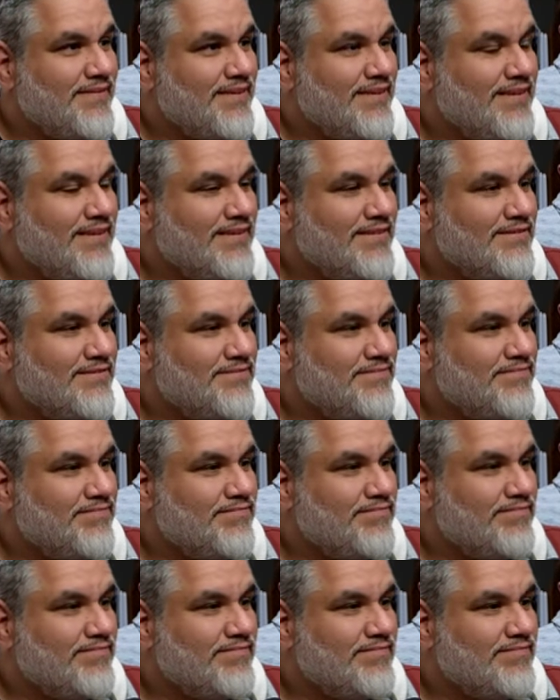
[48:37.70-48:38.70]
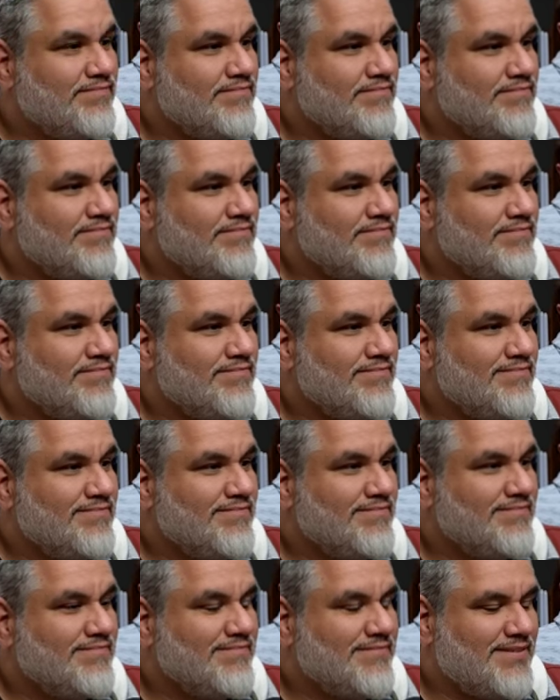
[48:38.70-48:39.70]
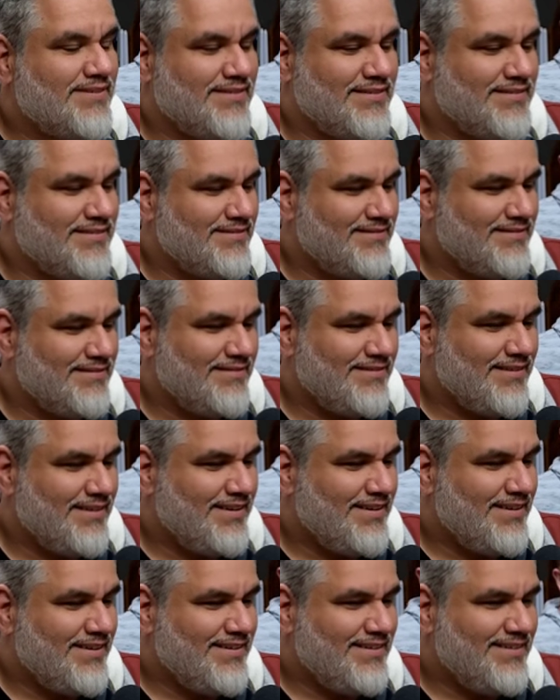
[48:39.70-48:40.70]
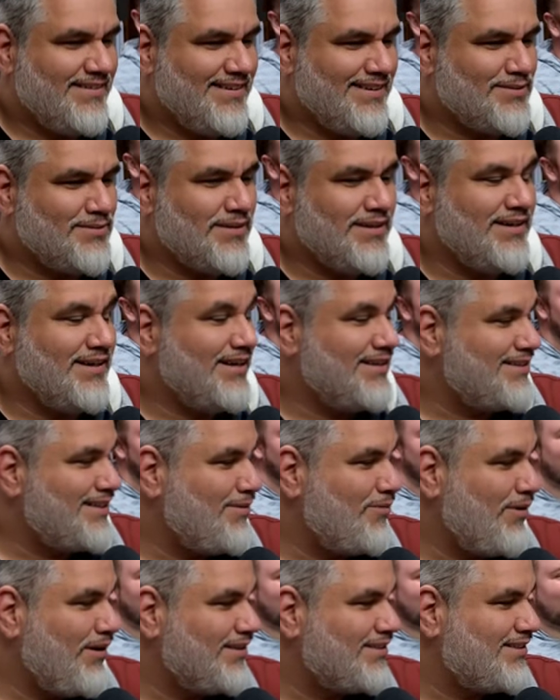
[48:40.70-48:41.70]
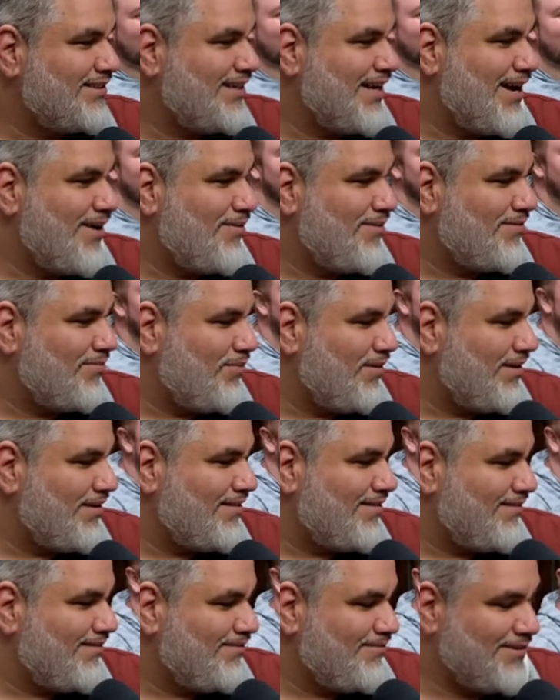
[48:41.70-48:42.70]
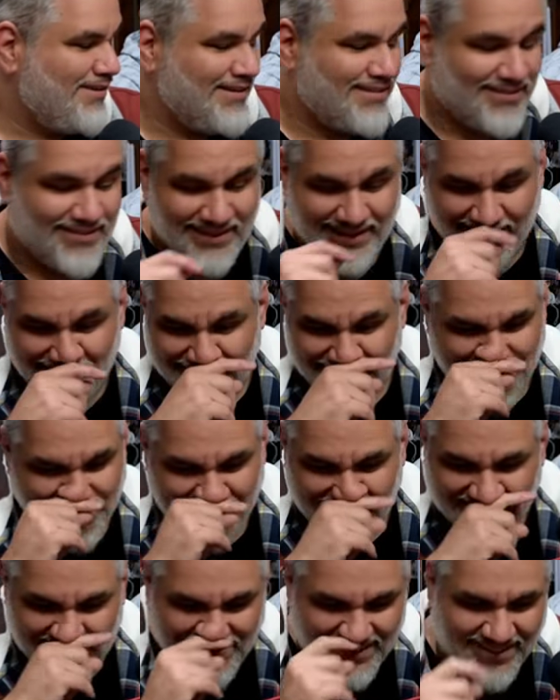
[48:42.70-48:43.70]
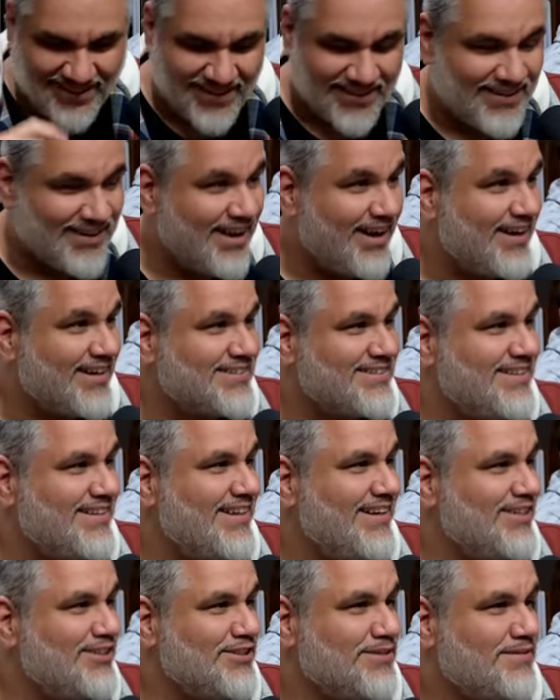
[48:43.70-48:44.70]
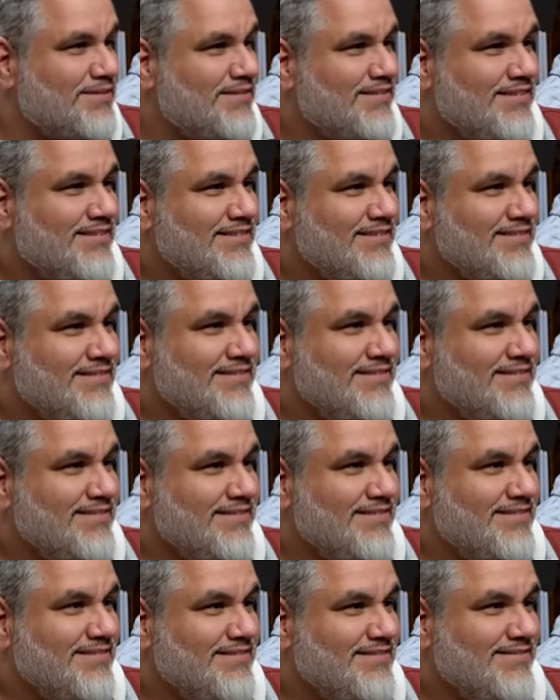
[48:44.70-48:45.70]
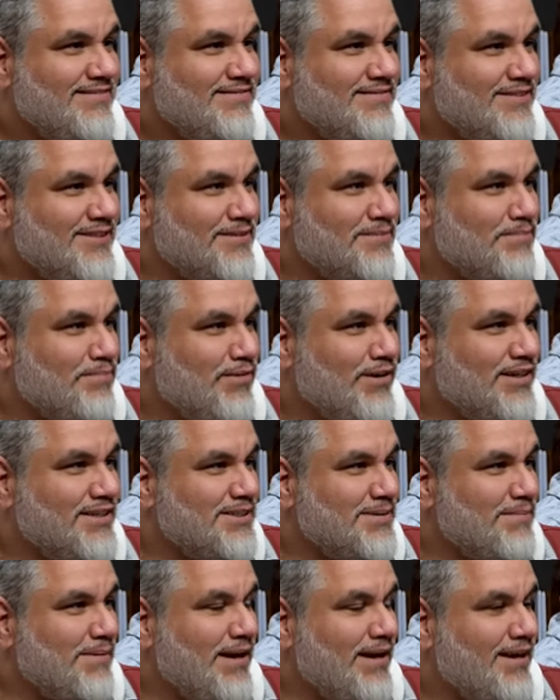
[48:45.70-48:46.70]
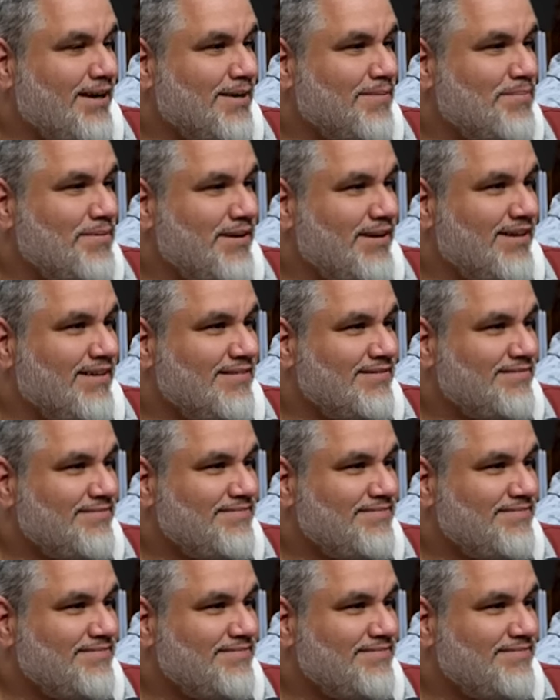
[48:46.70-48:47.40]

when you think he's gone, he pulls you back in, you know. That's what he does. He wears you down with with with insults and hard knocks, and then he just, just brings you back up, you know.